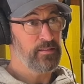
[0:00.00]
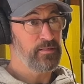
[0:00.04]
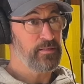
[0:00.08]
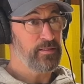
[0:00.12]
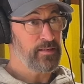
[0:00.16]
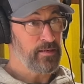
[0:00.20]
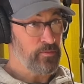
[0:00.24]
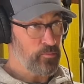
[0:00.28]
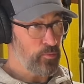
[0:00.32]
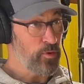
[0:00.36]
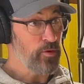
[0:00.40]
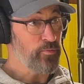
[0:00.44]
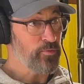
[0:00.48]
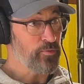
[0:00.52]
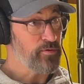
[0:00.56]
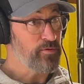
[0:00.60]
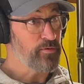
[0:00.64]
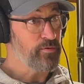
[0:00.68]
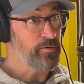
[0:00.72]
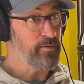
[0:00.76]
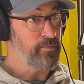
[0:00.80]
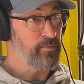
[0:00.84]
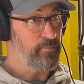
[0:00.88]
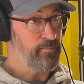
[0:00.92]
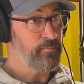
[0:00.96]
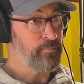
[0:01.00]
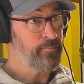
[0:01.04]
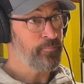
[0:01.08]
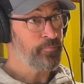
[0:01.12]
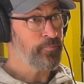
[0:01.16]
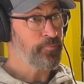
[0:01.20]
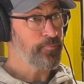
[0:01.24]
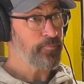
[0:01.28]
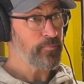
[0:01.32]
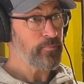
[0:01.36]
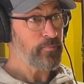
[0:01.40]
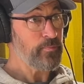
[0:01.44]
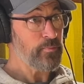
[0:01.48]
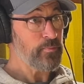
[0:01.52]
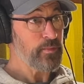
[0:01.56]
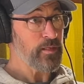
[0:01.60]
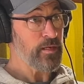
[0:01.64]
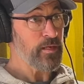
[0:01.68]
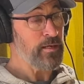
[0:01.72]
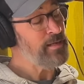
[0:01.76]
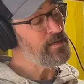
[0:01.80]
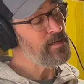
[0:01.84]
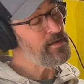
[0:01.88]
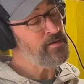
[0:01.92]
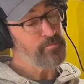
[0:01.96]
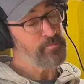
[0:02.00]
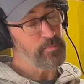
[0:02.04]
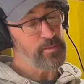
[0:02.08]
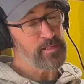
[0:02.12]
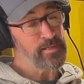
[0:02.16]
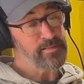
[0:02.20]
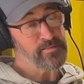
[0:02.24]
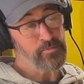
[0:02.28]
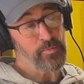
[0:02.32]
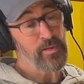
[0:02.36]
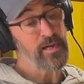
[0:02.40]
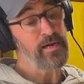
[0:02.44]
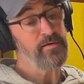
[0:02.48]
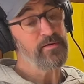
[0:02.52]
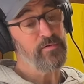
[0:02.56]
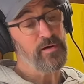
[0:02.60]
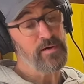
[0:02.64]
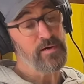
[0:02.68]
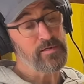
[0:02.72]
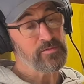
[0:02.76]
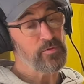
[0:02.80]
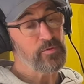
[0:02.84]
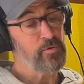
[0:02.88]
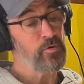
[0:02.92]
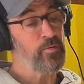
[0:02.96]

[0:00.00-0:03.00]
in what we're doing. And I've, that's why I've also